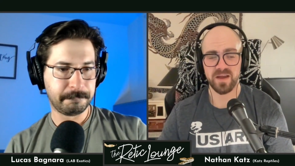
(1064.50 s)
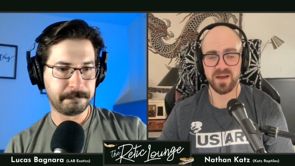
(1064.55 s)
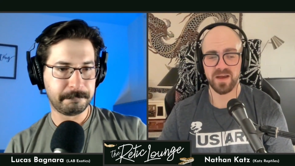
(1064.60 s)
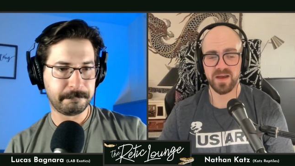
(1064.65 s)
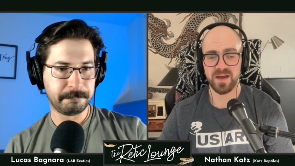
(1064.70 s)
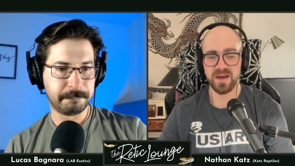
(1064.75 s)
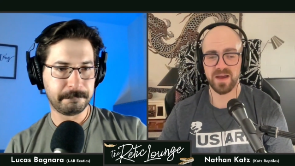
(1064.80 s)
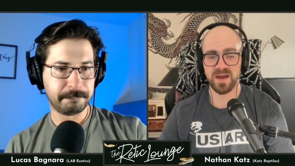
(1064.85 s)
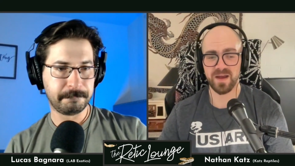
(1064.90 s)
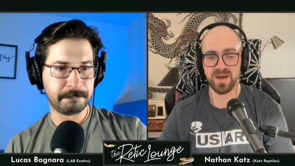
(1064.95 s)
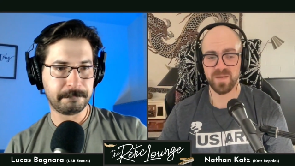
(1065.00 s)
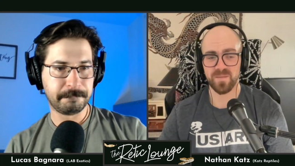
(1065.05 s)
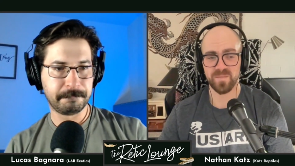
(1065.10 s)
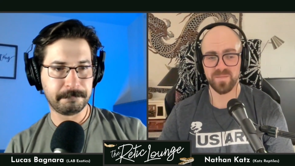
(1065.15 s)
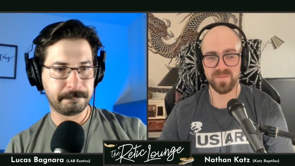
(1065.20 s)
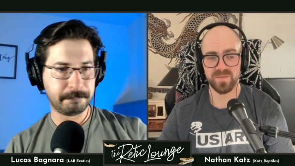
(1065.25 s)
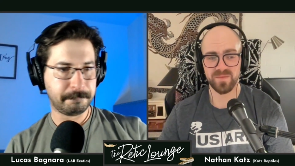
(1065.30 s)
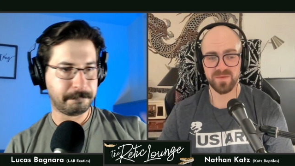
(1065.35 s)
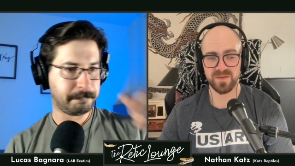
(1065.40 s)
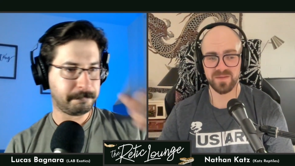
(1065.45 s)

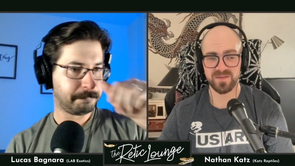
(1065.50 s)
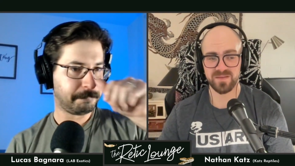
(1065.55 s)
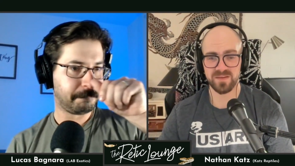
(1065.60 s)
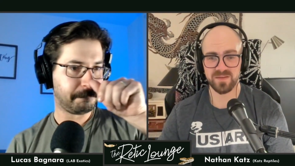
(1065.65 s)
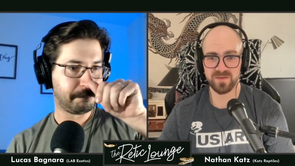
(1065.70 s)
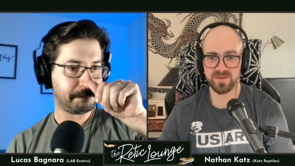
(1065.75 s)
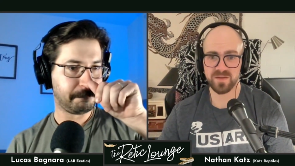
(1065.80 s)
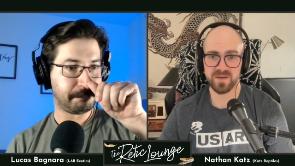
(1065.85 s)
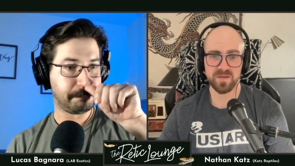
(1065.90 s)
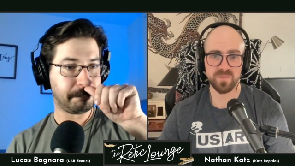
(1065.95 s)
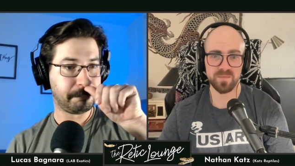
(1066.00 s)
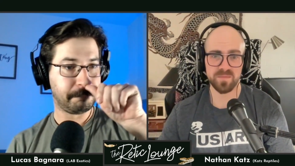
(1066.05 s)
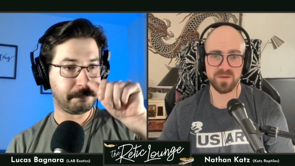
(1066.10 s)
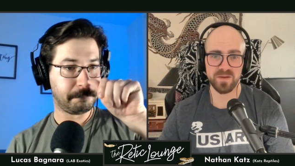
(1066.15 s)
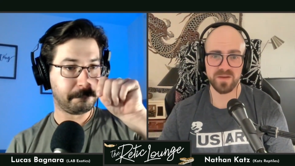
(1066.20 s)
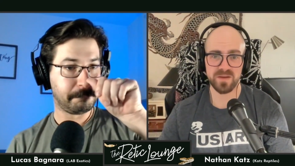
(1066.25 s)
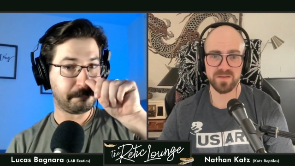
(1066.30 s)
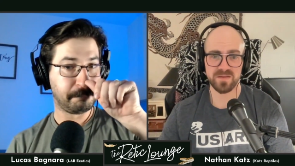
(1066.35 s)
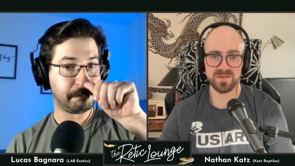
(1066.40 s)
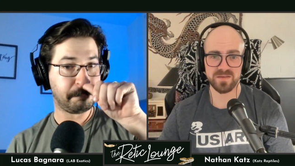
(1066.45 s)
Speaker 1: it's either going to
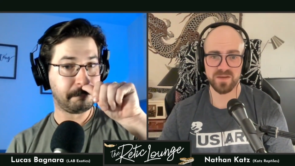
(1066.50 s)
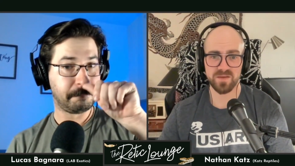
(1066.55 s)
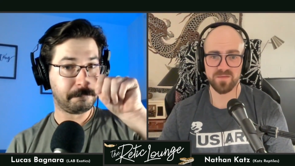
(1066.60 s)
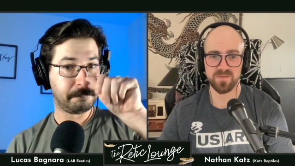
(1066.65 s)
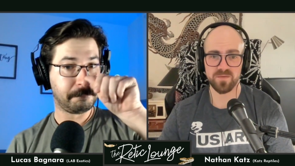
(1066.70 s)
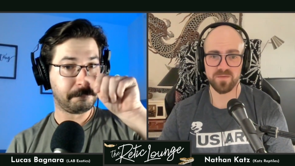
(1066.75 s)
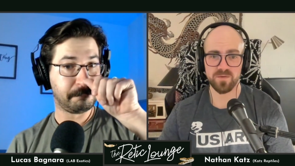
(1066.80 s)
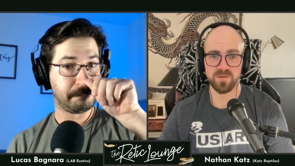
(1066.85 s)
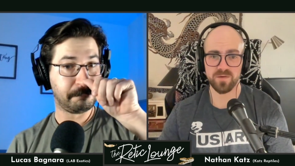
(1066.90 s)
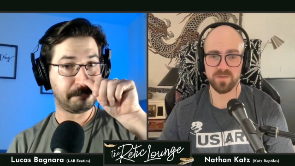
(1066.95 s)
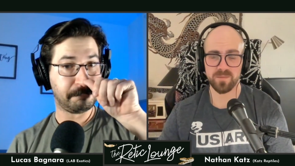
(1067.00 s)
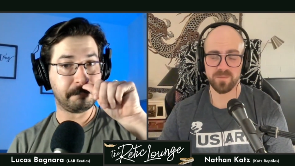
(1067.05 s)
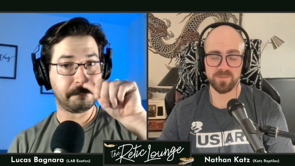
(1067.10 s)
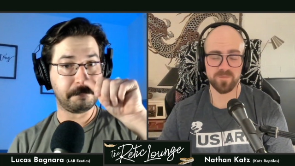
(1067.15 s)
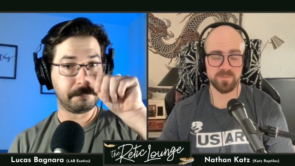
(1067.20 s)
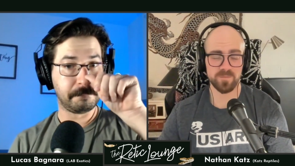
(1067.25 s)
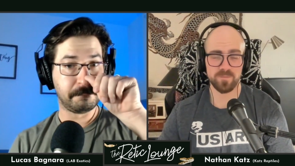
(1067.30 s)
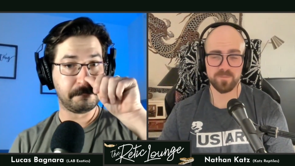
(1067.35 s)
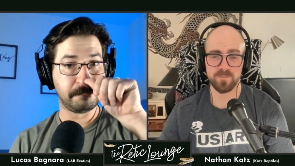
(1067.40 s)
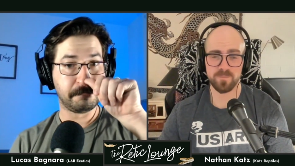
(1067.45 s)
be some form of
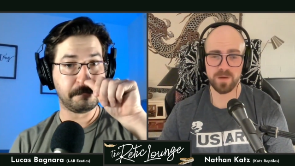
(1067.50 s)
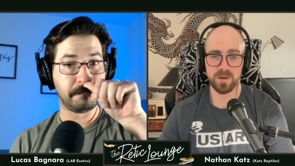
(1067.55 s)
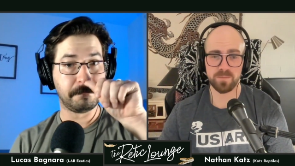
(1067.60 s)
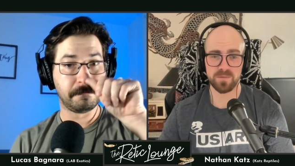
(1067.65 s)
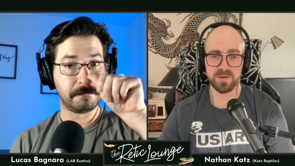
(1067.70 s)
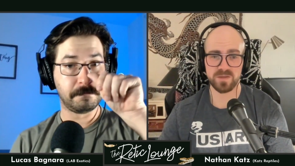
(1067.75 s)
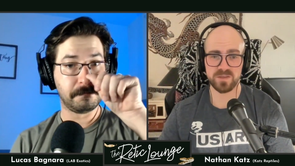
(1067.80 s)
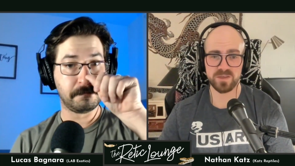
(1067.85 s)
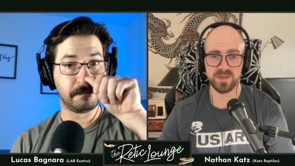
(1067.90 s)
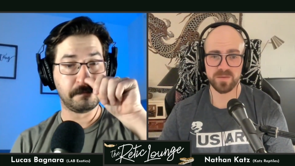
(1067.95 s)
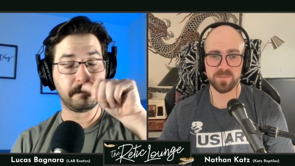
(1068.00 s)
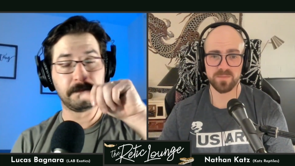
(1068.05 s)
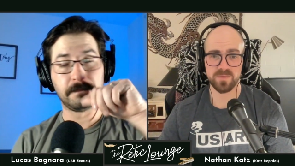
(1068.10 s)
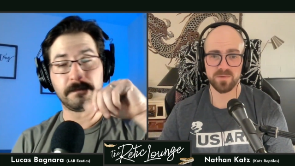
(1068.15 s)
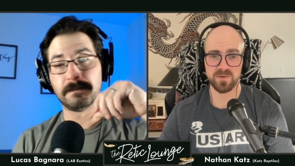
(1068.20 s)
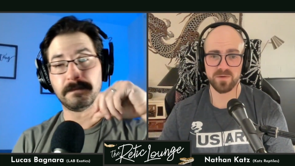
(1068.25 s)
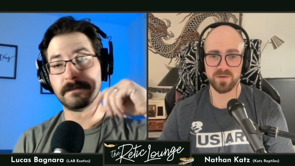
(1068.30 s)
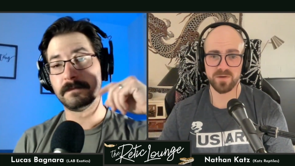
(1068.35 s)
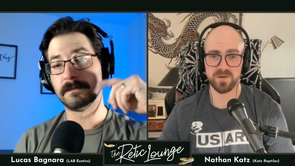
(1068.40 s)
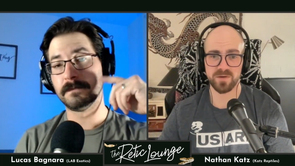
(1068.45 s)
ReptiChip,
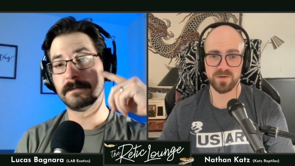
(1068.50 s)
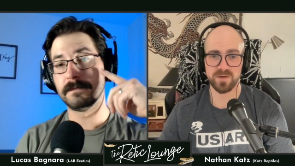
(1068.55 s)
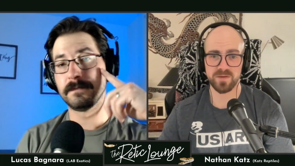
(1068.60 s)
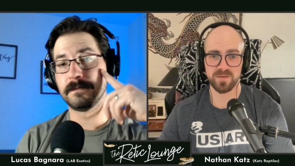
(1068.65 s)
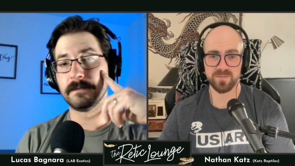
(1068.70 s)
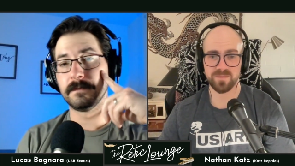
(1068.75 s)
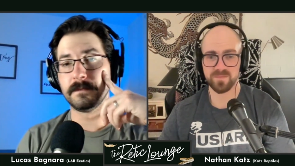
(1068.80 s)
or